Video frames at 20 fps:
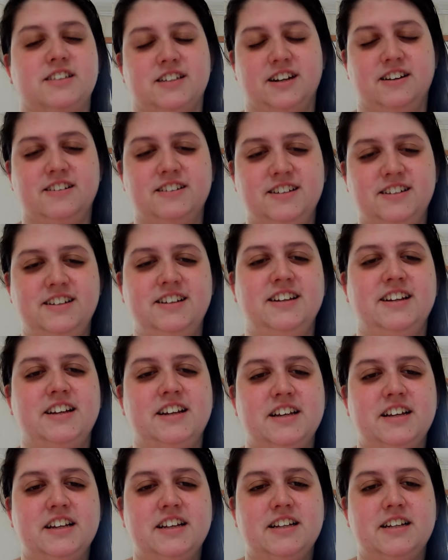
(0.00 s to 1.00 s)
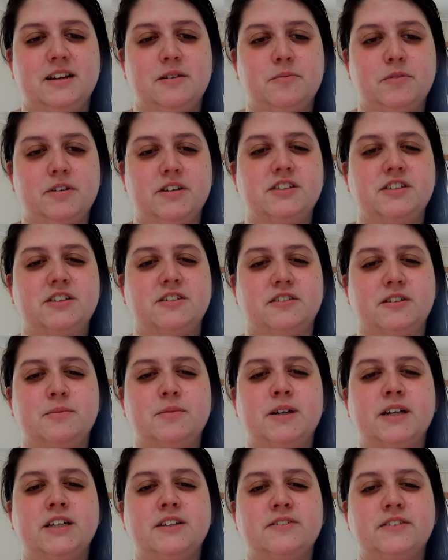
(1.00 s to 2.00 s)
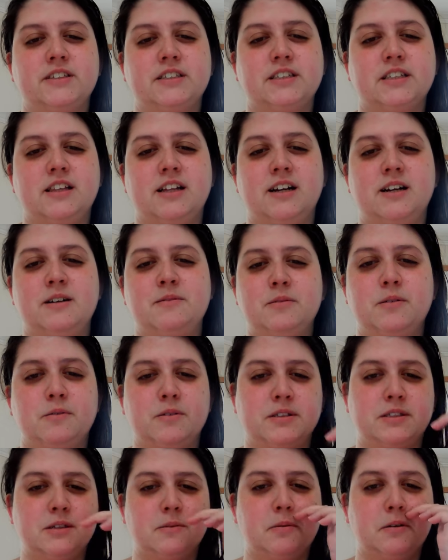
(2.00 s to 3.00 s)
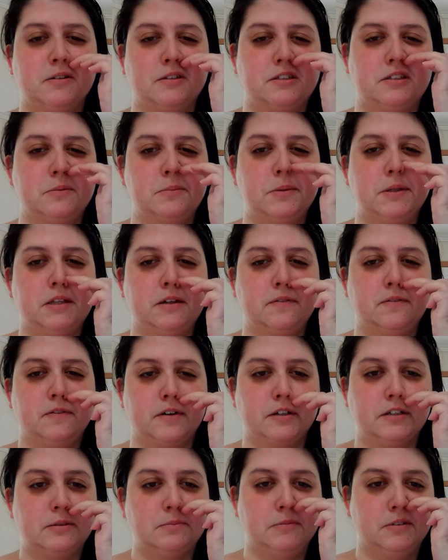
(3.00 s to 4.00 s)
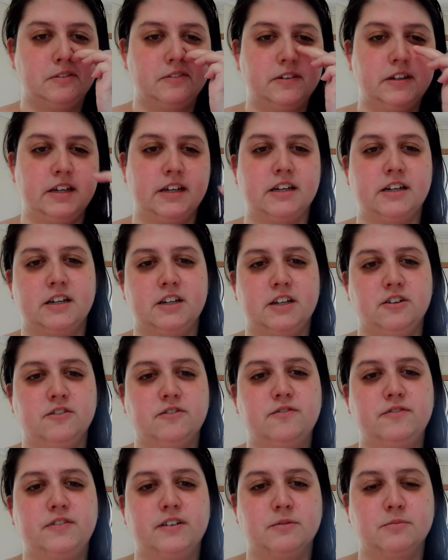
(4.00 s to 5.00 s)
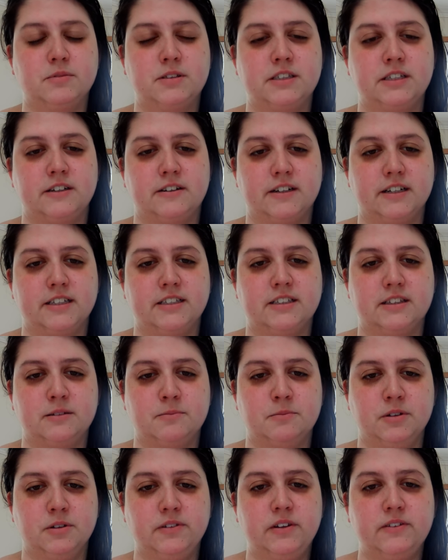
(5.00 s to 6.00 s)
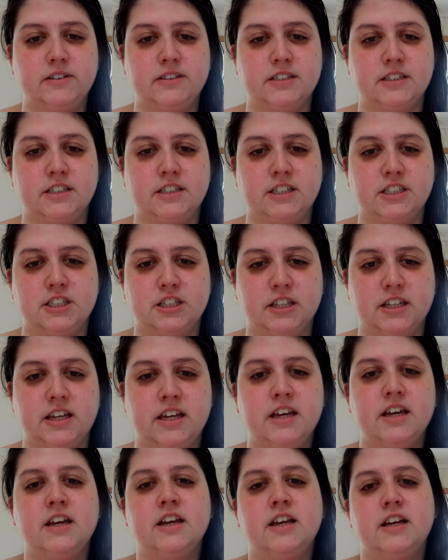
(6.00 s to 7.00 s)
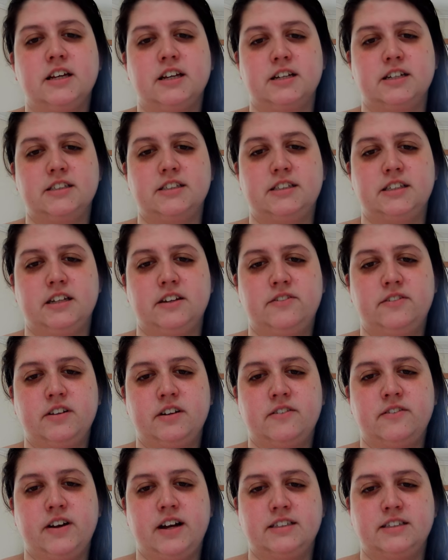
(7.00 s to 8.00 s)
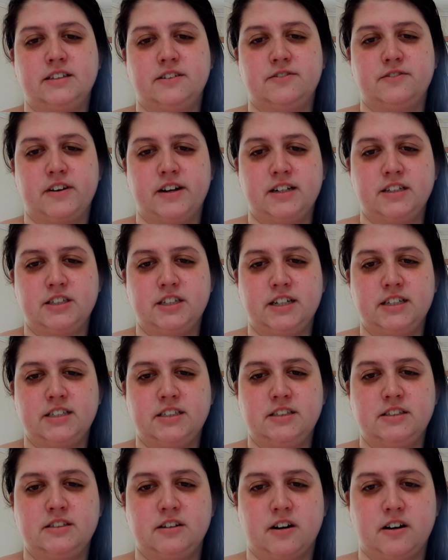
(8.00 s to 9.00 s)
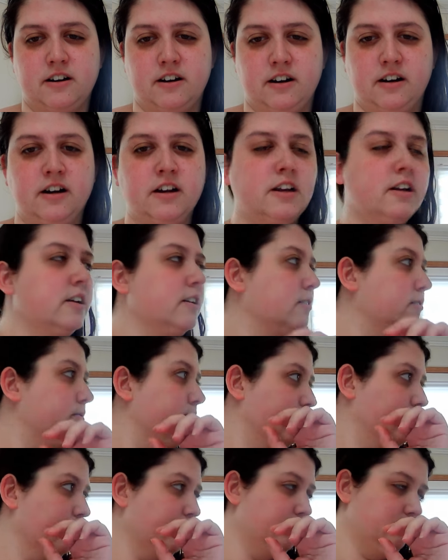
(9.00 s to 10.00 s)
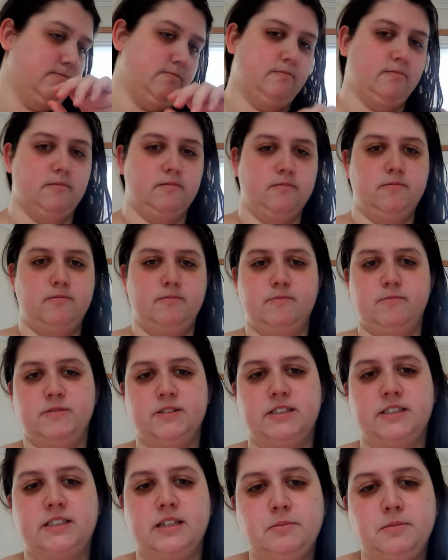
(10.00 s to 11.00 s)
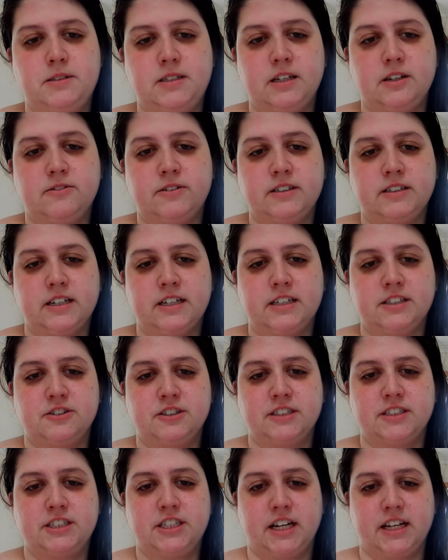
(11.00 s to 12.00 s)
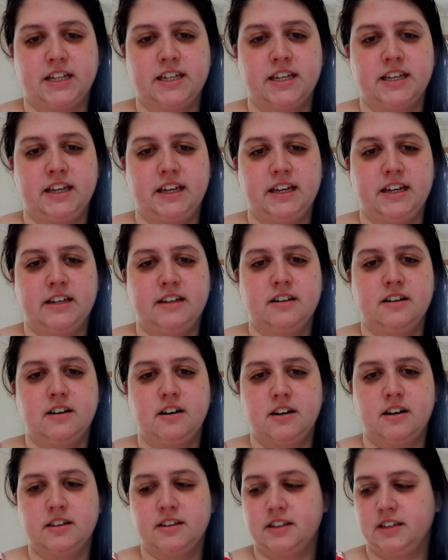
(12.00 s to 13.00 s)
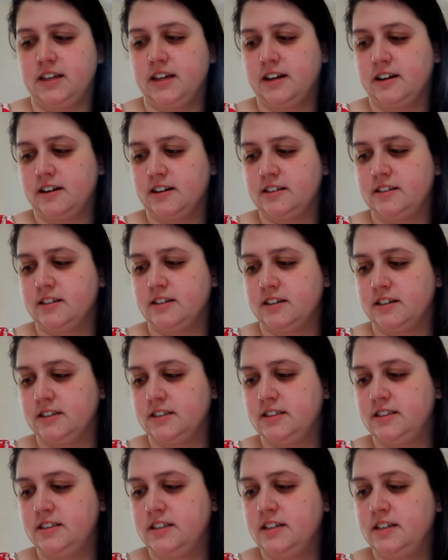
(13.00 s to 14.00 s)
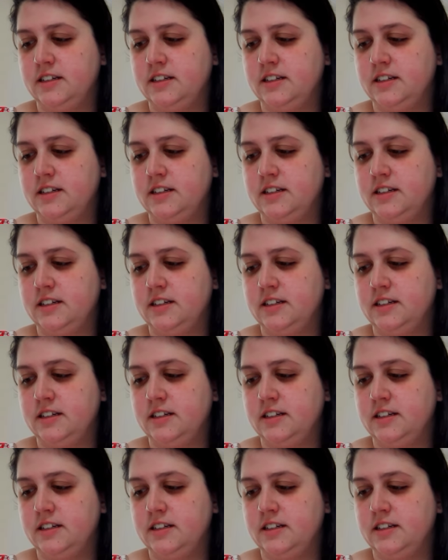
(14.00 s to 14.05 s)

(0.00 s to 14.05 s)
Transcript: No. Number two, The Breakfast Club was supposed to be the first movie in a new film series. The movie was initially conceived of as a franchise starter, with subsequent entries checking in on the characters.